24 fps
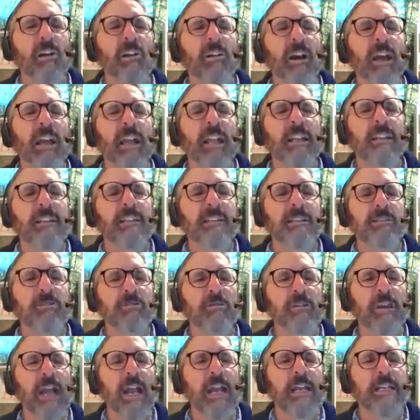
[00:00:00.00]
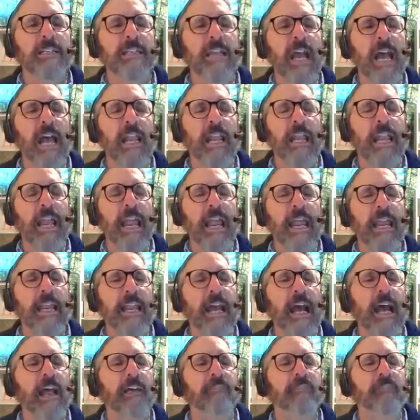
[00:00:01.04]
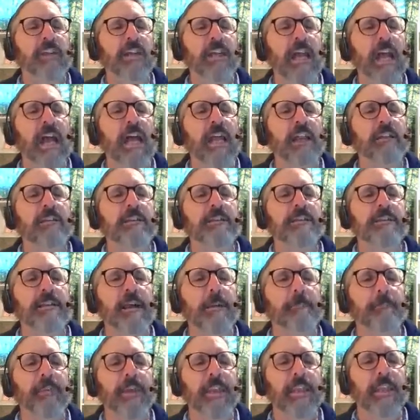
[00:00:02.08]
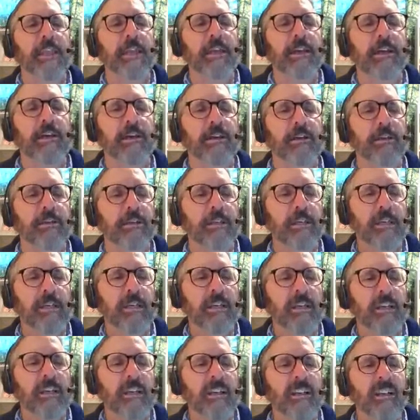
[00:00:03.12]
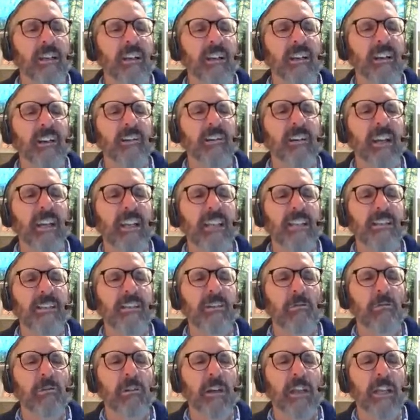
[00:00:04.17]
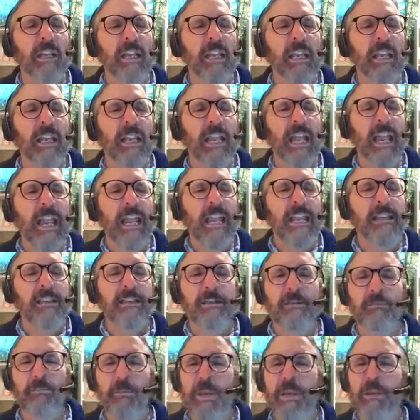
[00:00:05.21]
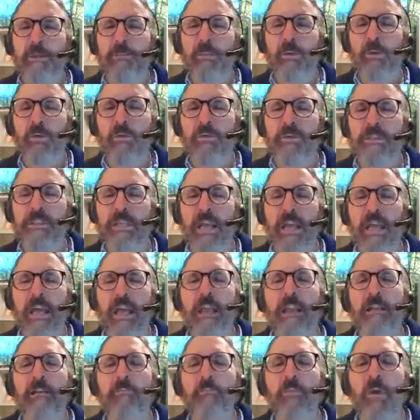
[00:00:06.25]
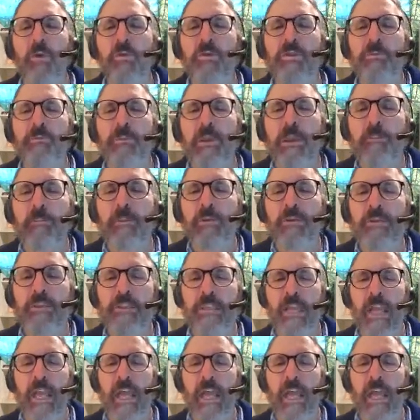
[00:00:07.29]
All right. You guys got it. 8 of you got something there. All right. So we're going to get 8 people said, most people